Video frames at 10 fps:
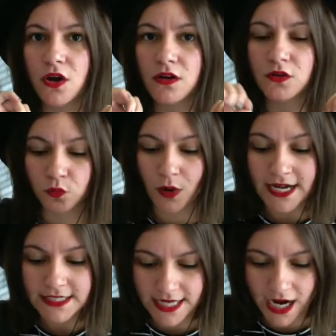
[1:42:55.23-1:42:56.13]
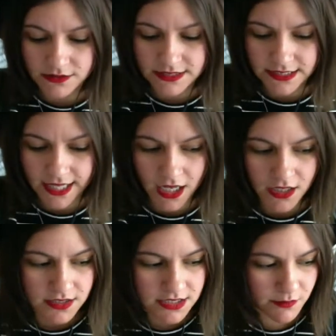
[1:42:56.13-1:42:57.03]
write down today
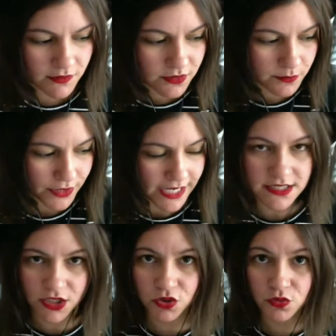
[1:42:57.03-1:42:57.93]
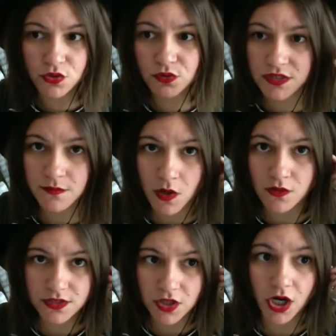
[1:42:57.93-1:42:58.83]
some of the brands that you use the
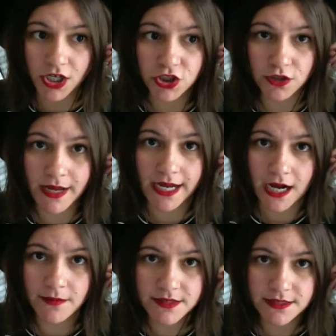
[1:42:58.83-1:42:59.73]
most on your makeups